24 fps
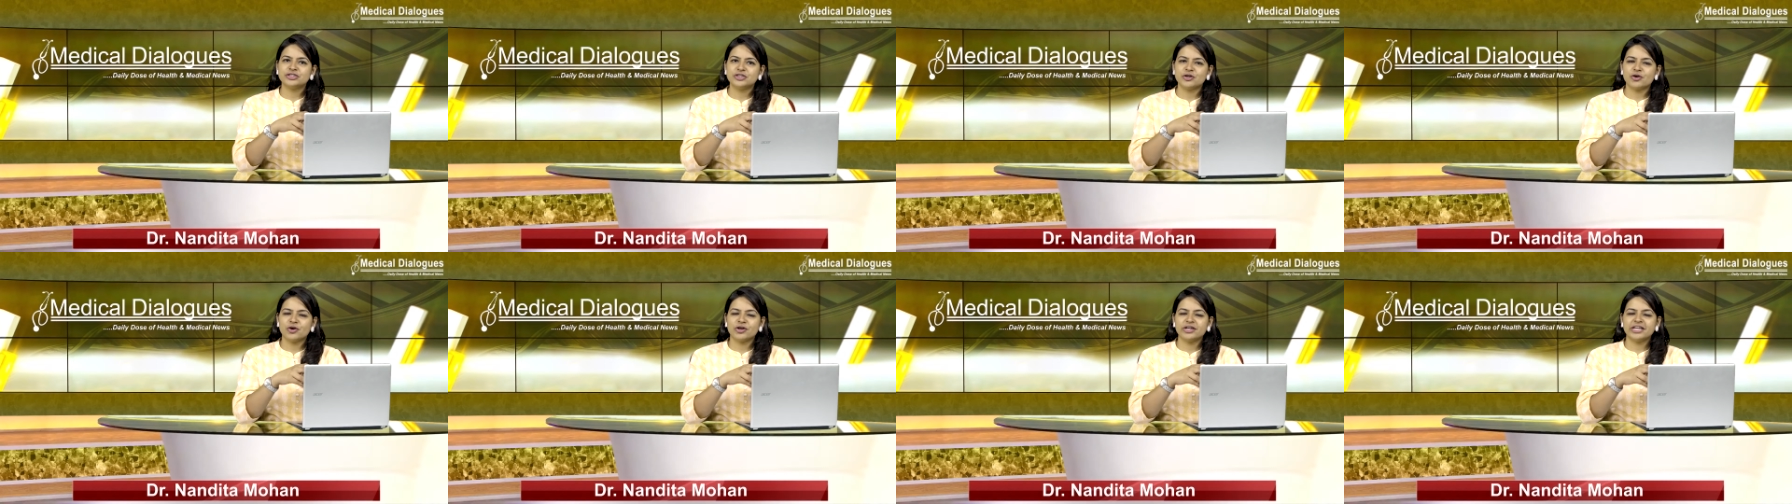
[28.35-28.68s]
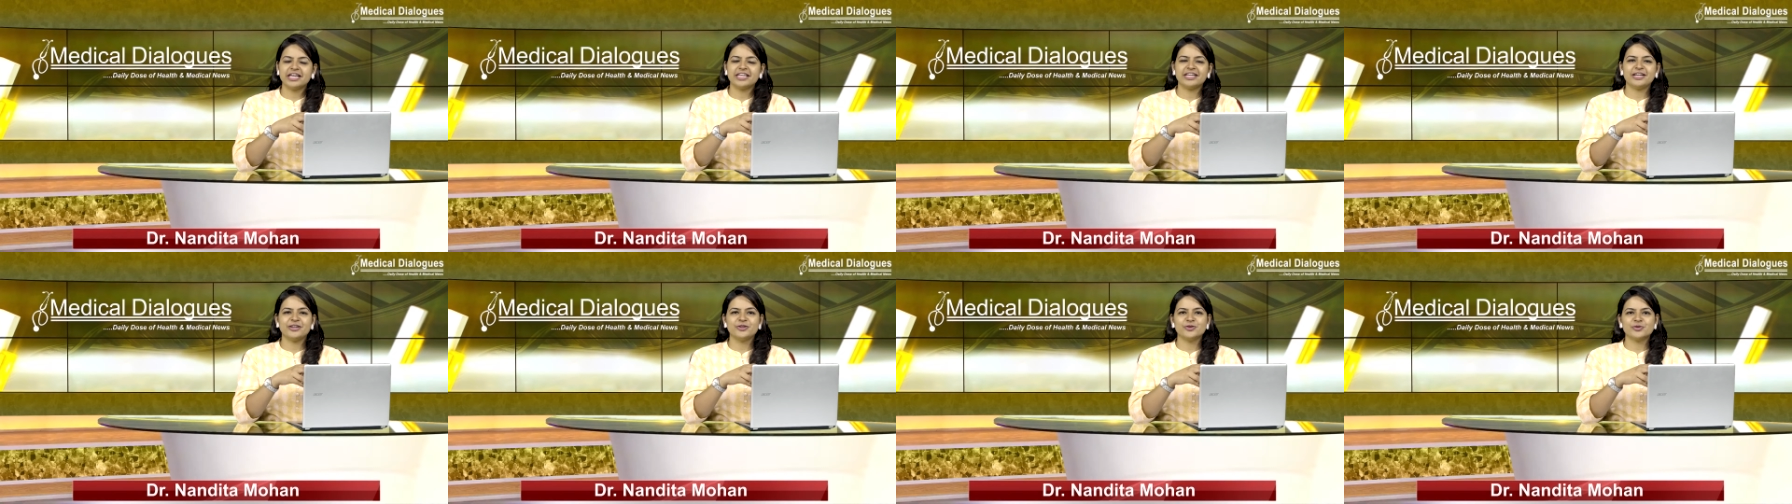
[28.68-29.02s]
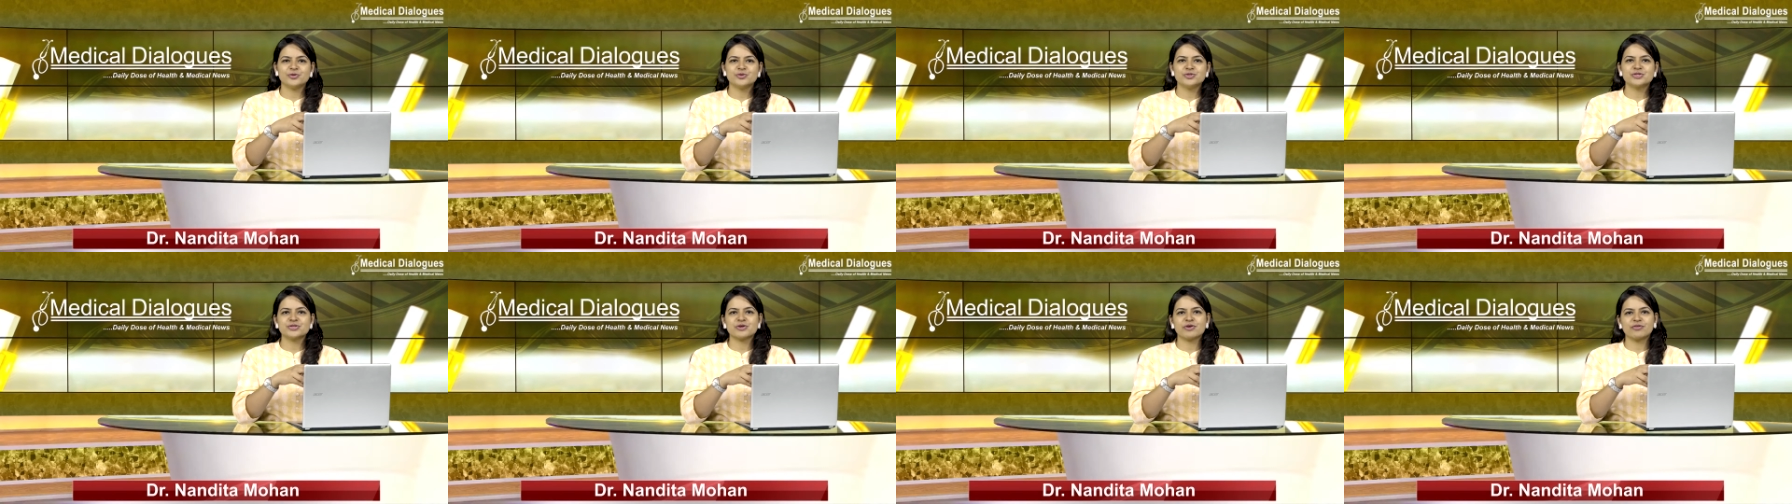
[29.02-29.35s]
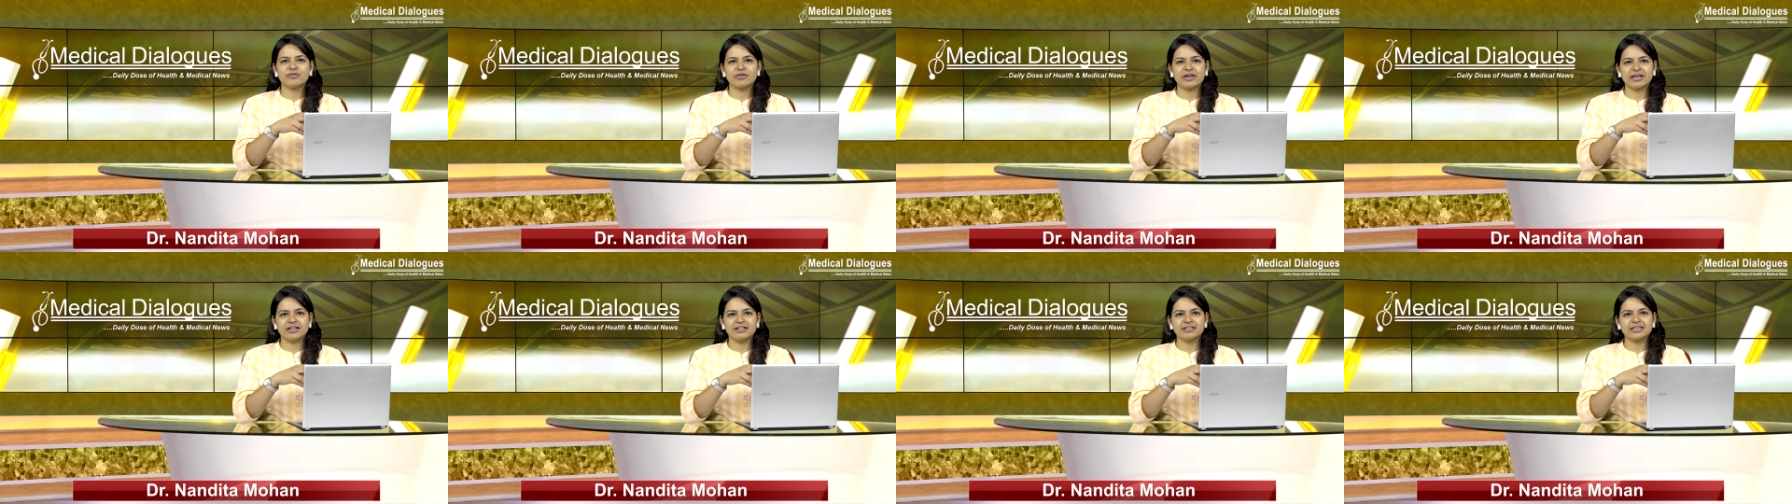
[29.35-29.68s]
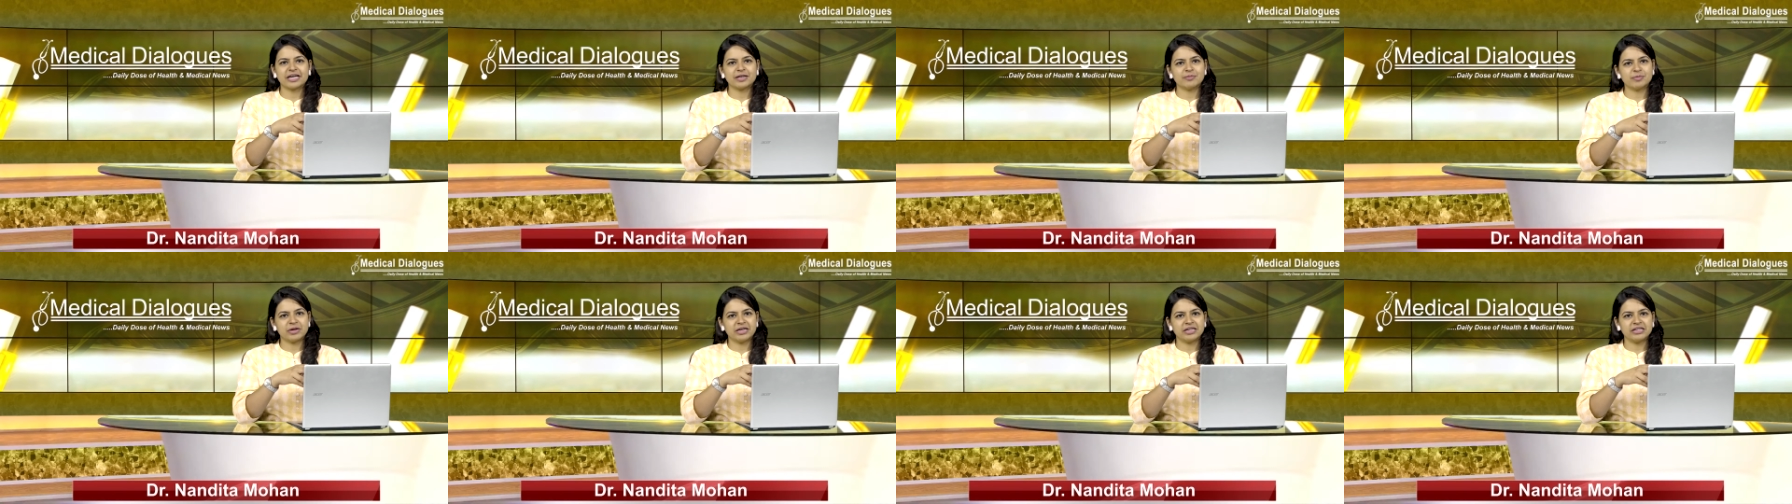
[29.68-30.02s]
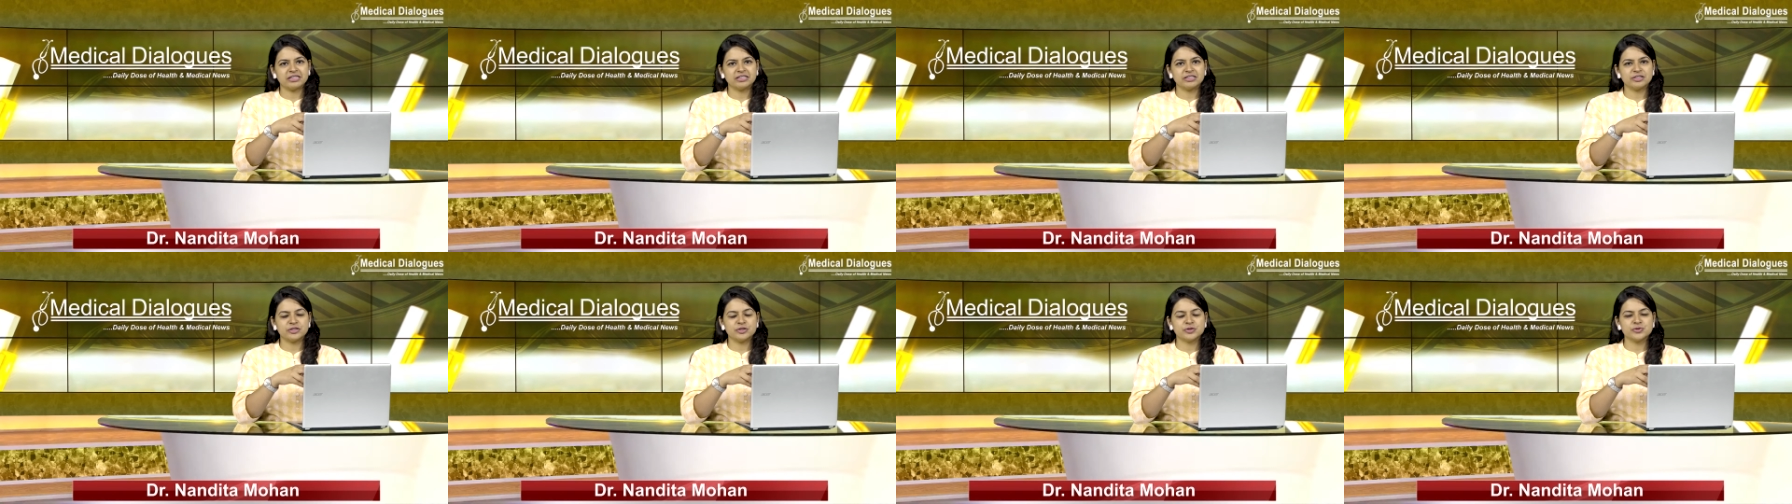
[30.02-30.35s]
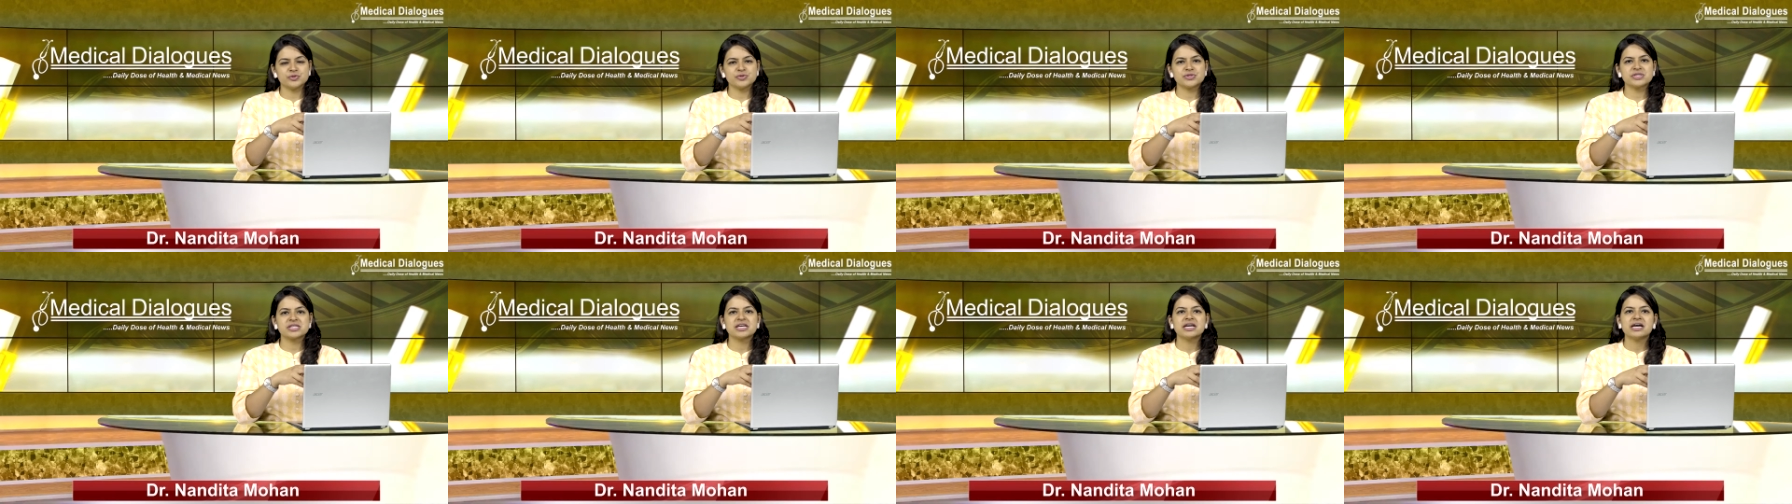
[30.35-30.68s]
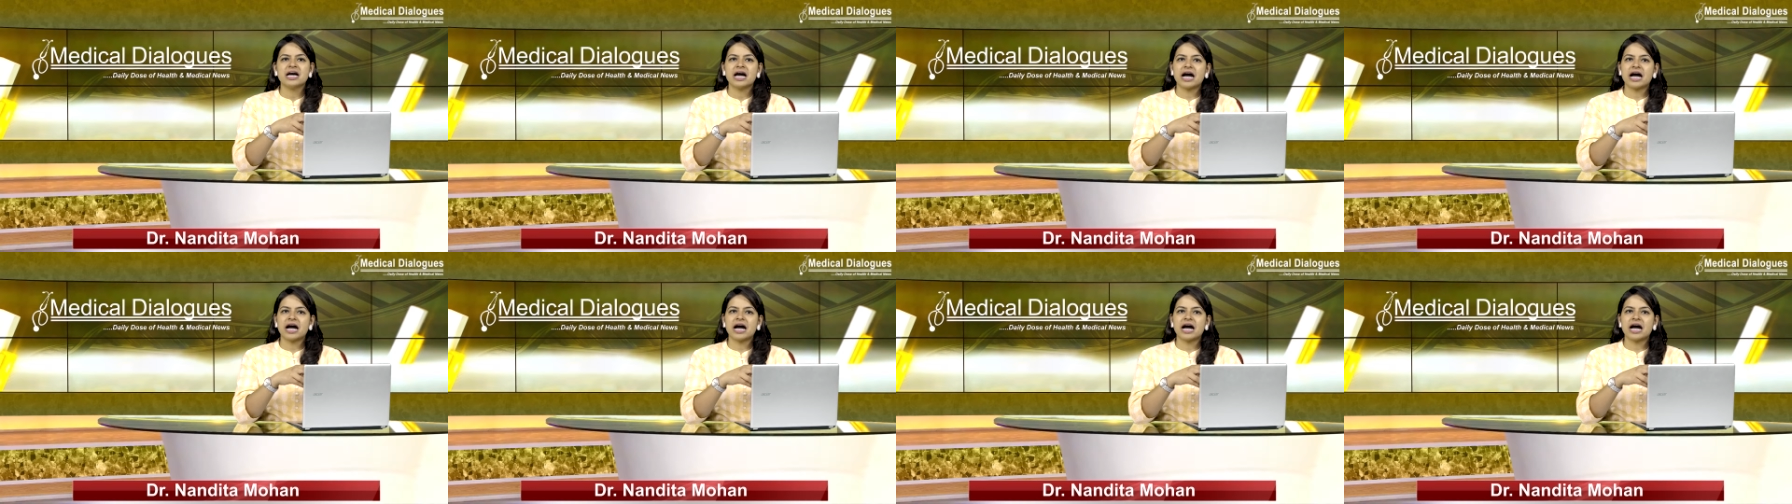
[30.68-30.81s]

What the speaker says: your daily dose of health and medical news.